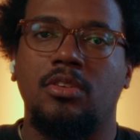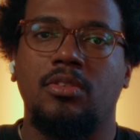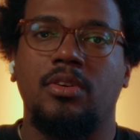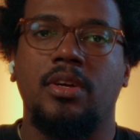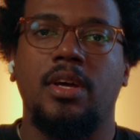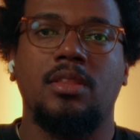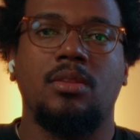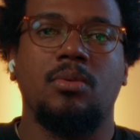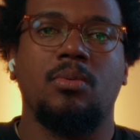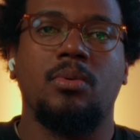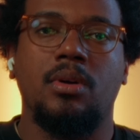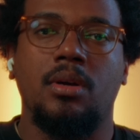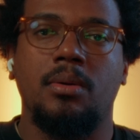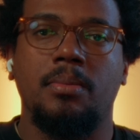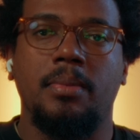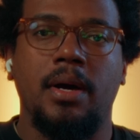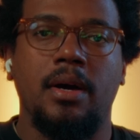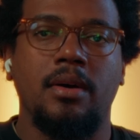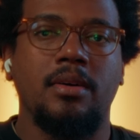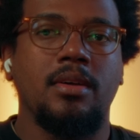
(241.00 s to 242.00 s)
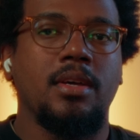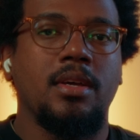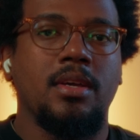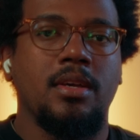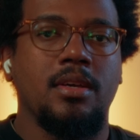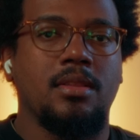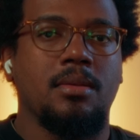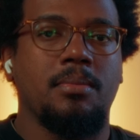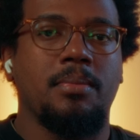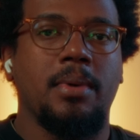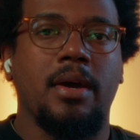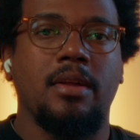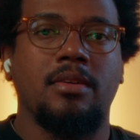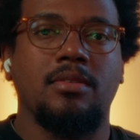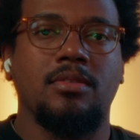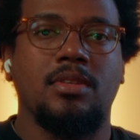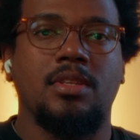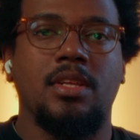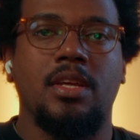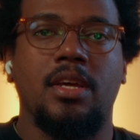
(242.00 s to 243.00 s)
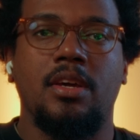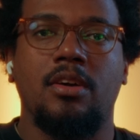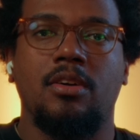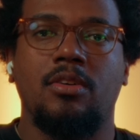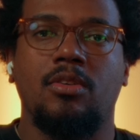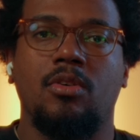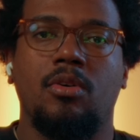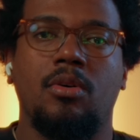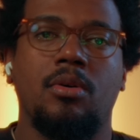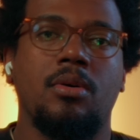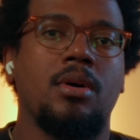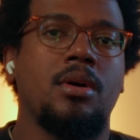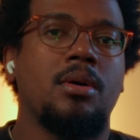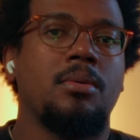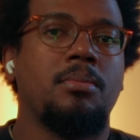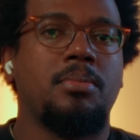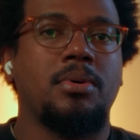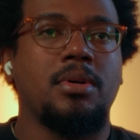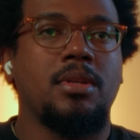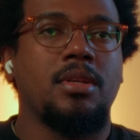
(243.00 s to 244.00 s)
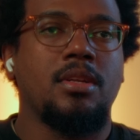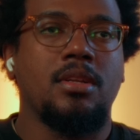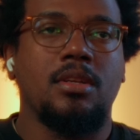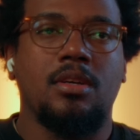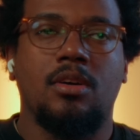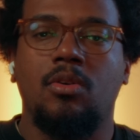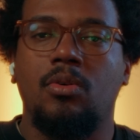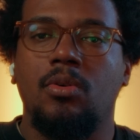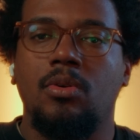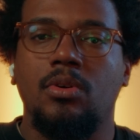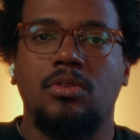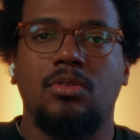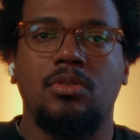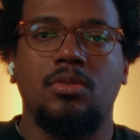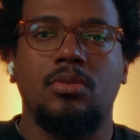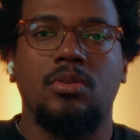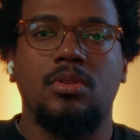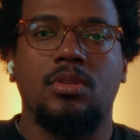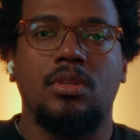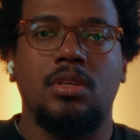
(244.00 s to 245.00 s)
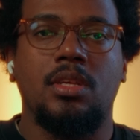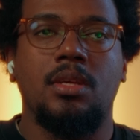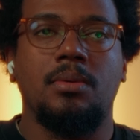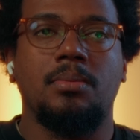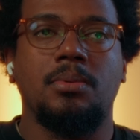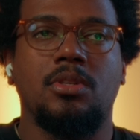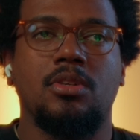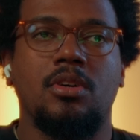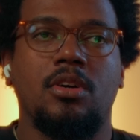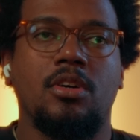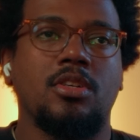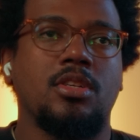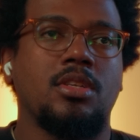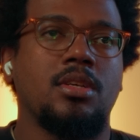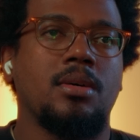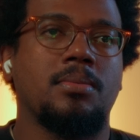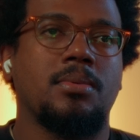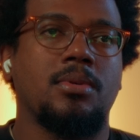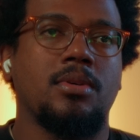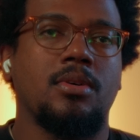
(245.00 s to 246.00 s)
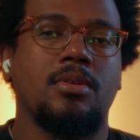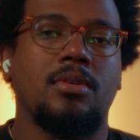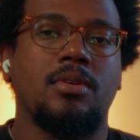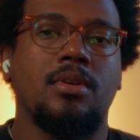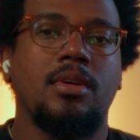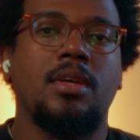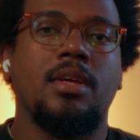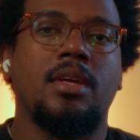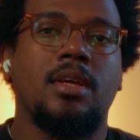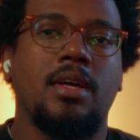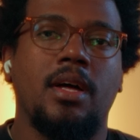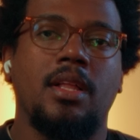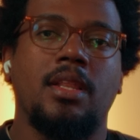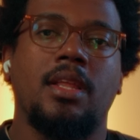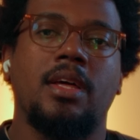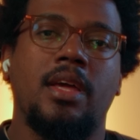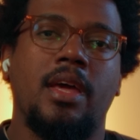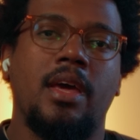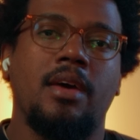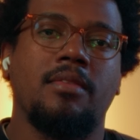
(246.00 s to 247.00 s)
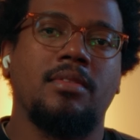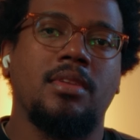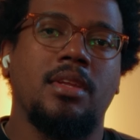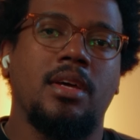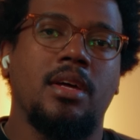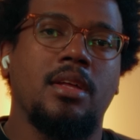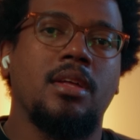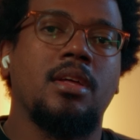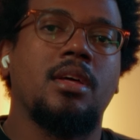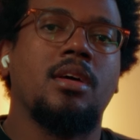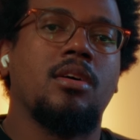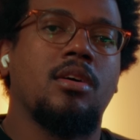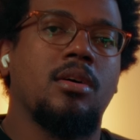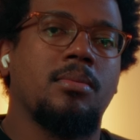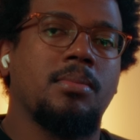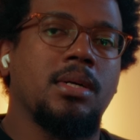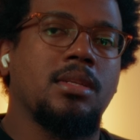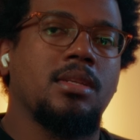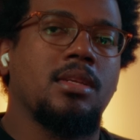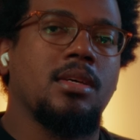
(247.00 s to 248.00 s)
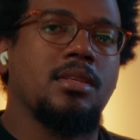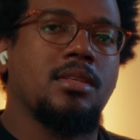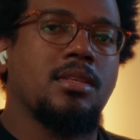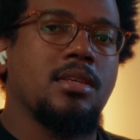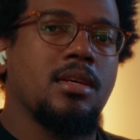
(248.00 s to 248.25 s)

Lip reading: I don't have to worry about if the battery's dead or putting the cord to it to keep it charged up. So I like having that on my desk